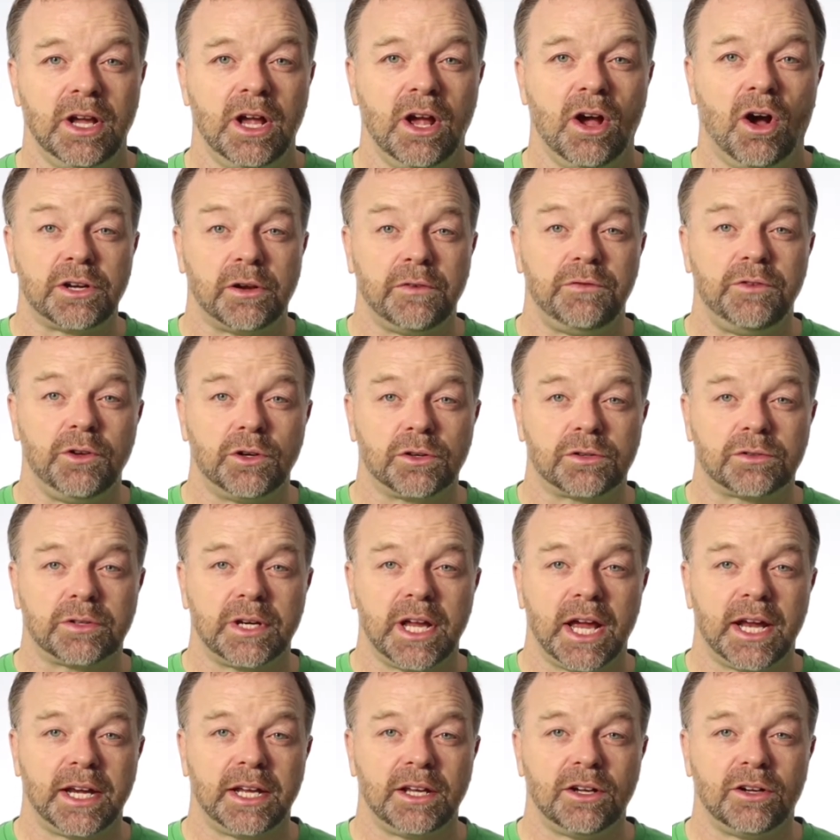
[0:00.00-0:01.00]
So if you're
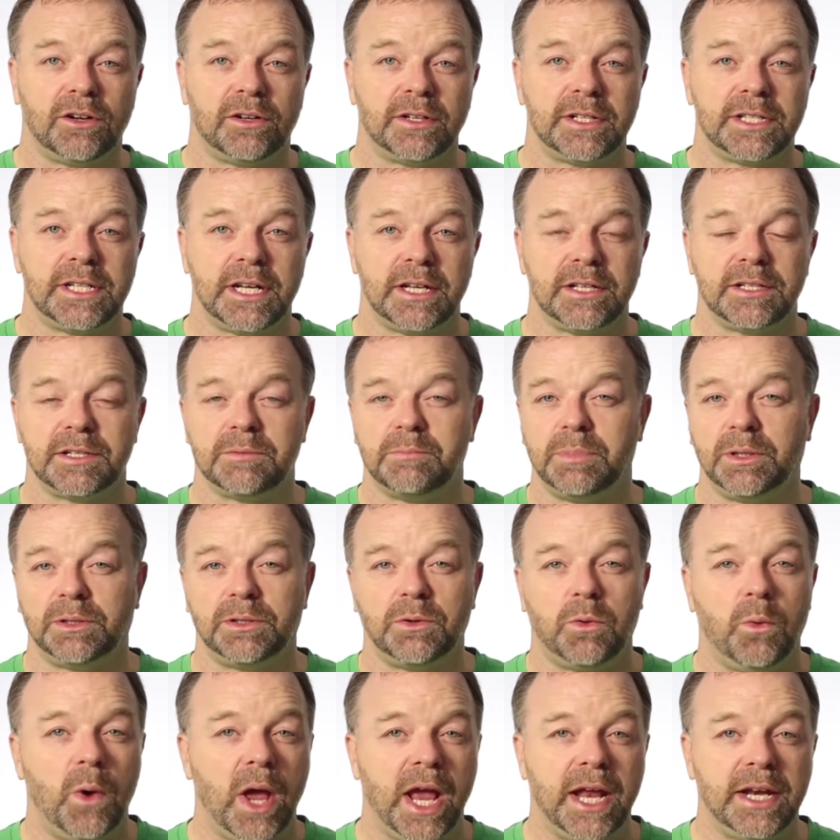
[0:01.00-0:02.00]
creating content to build
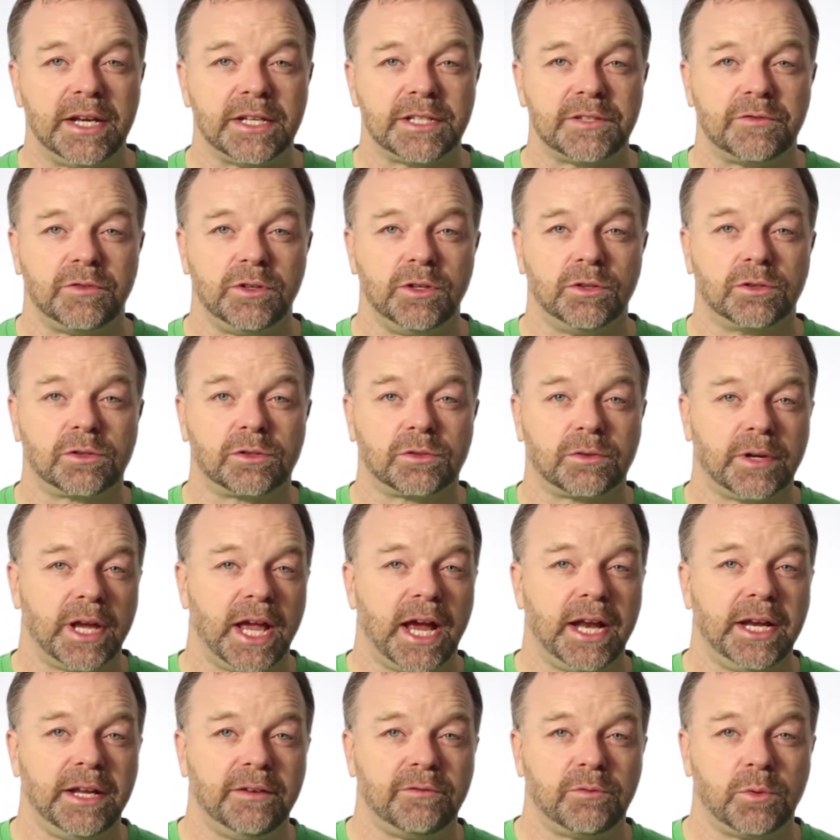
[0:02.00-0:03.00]
awareness for your
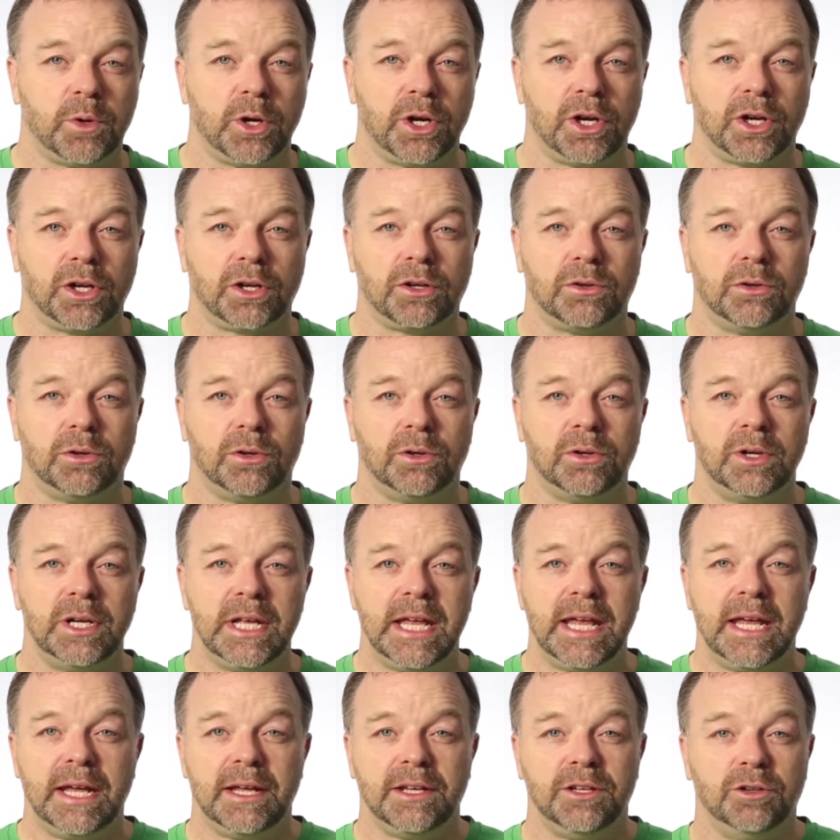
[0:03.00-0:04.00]
creative work or
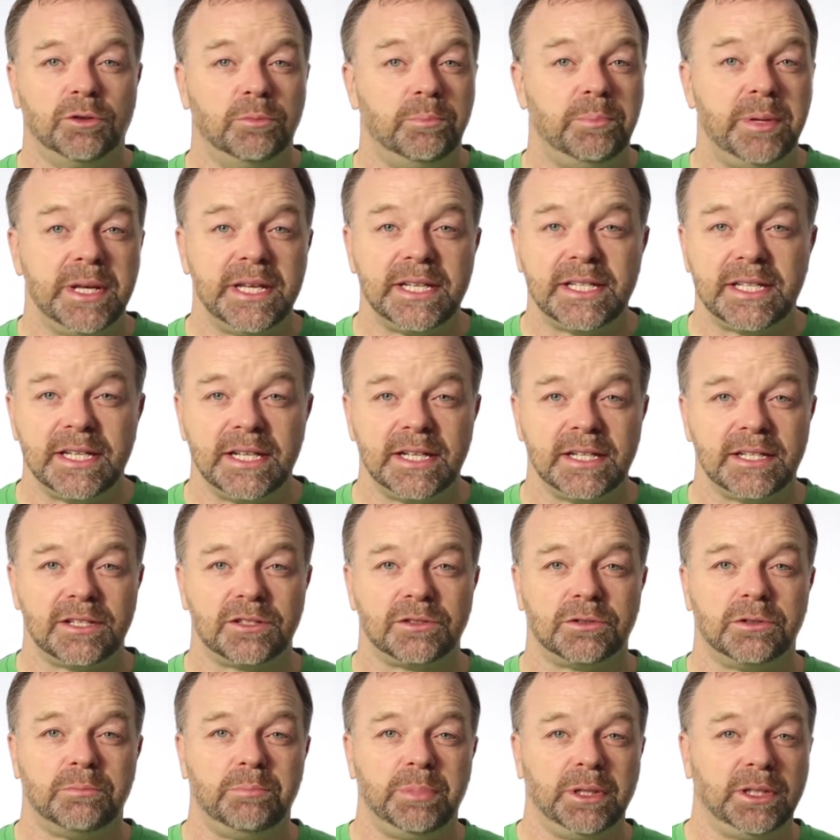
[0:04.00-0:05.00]
your business
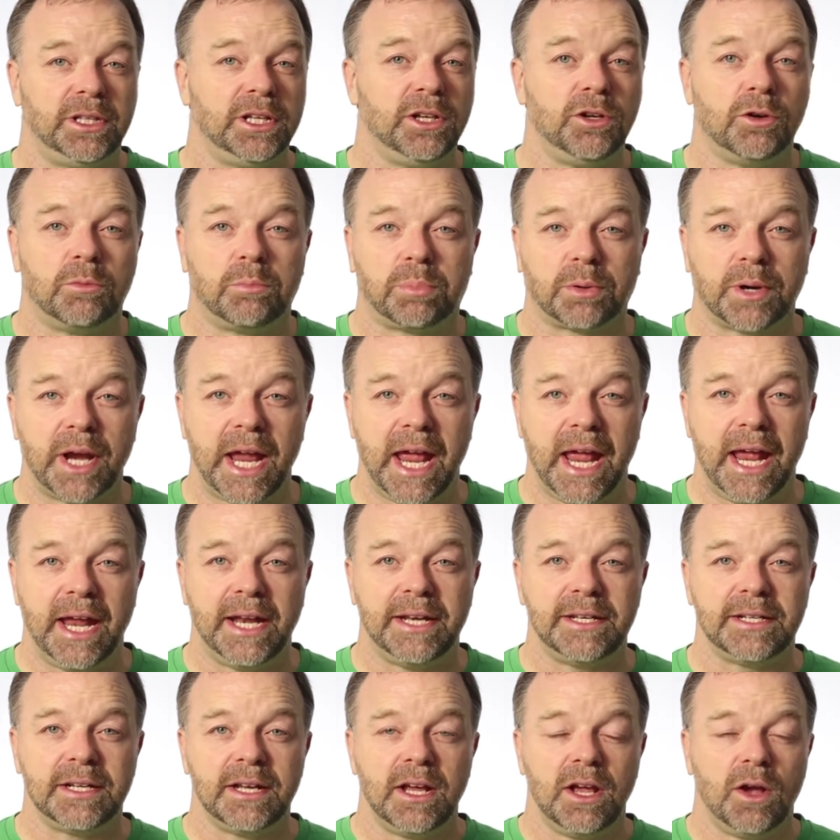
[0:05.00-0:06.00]
or building your
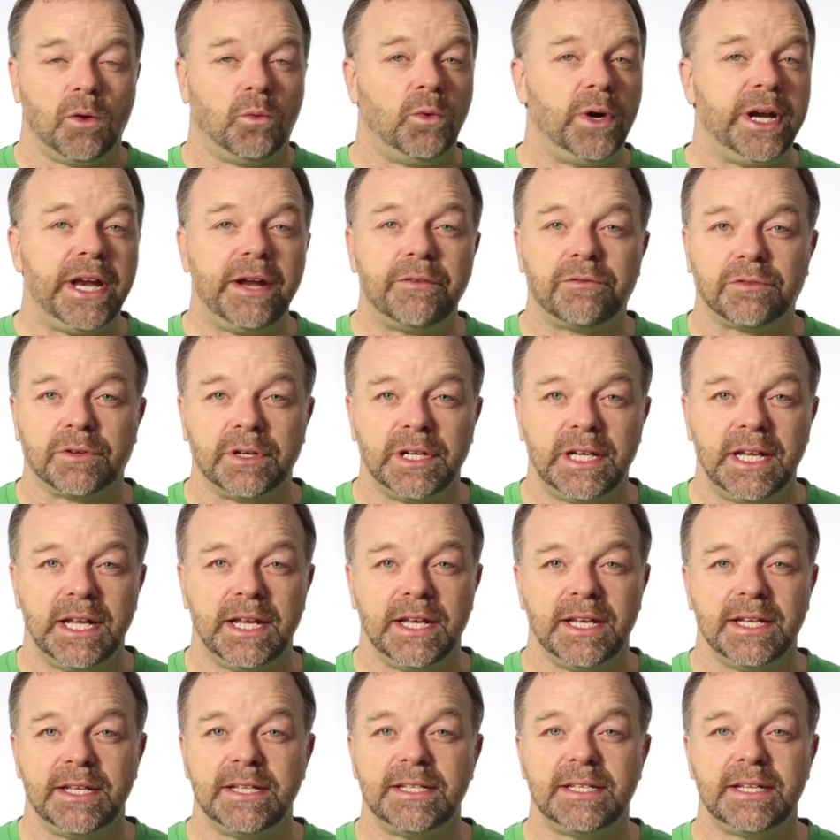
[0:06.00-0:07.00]
brand, whatever it
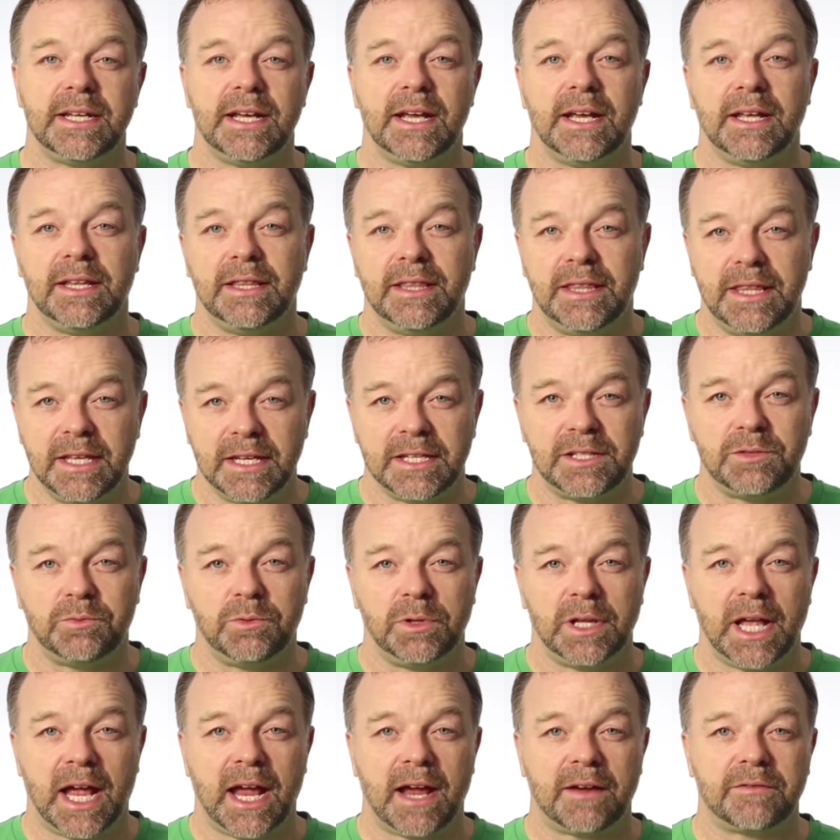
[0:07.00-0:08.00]
is, this
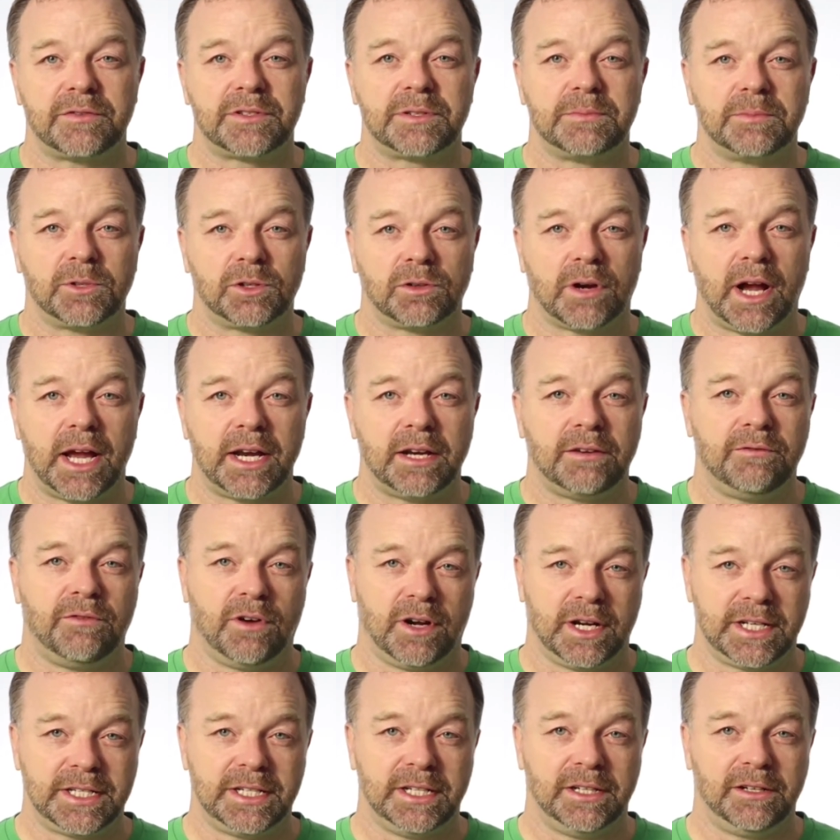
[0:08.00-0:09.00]
will have some great
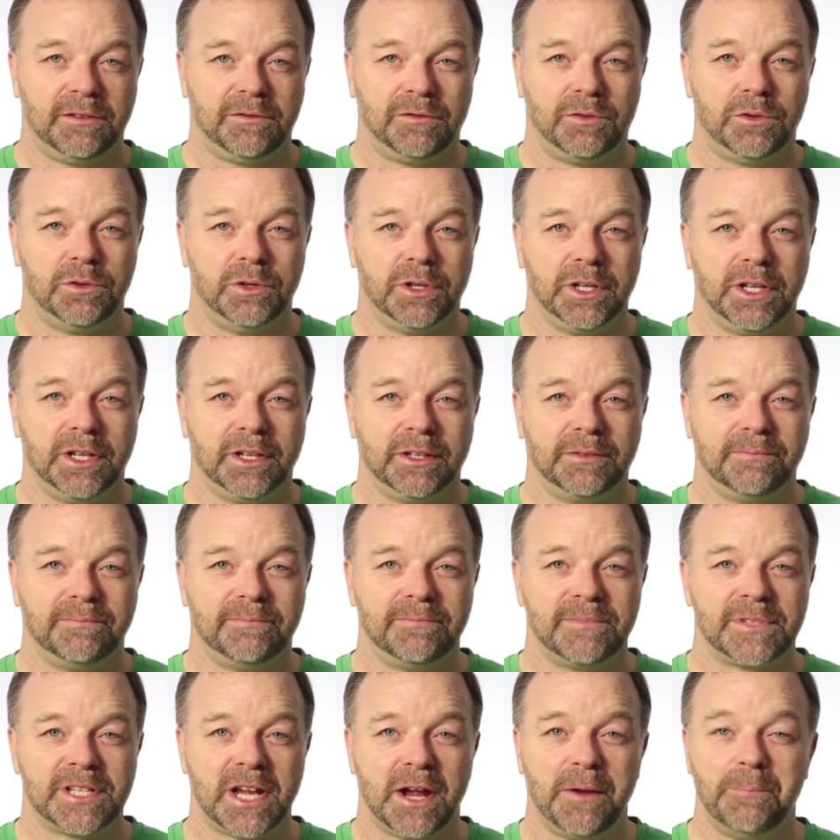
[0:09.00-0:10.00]
advice in it for you.
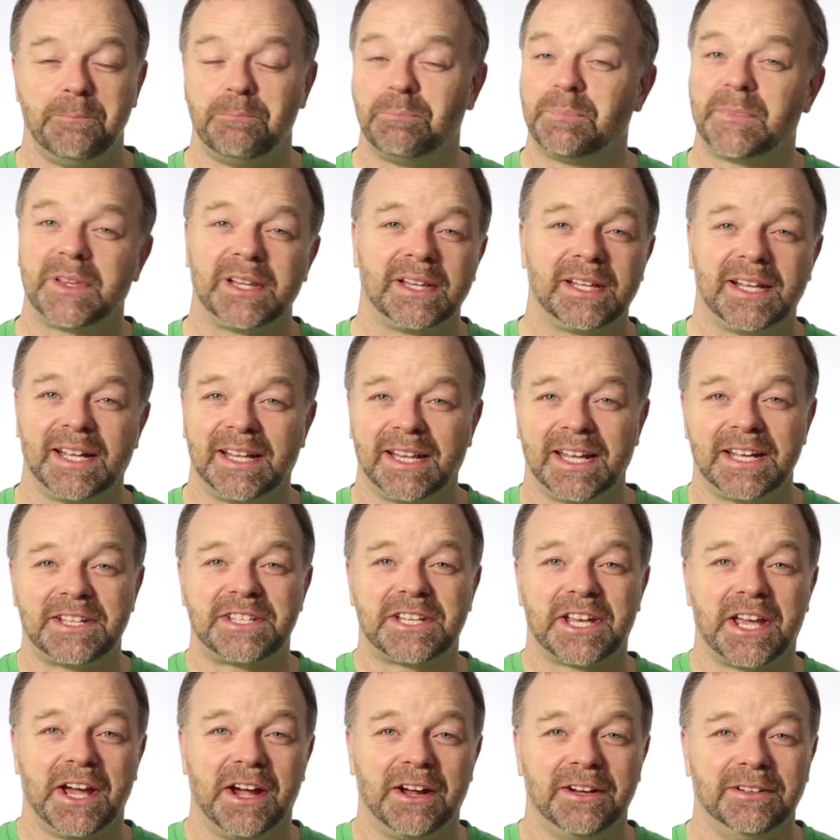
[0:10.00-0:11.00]
So, let's
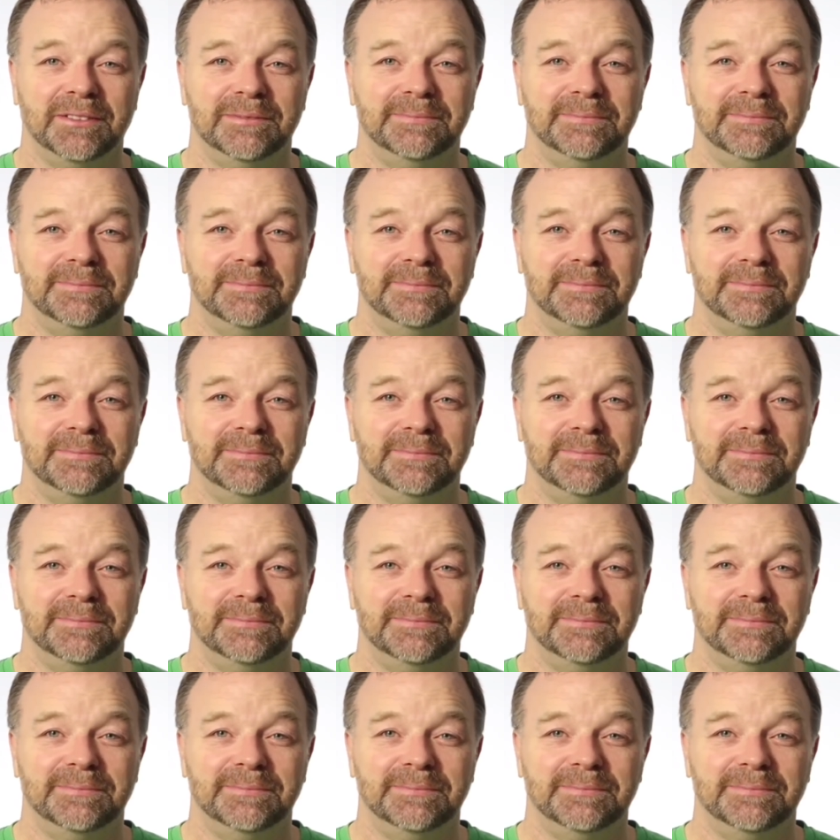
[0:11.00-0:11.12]
go.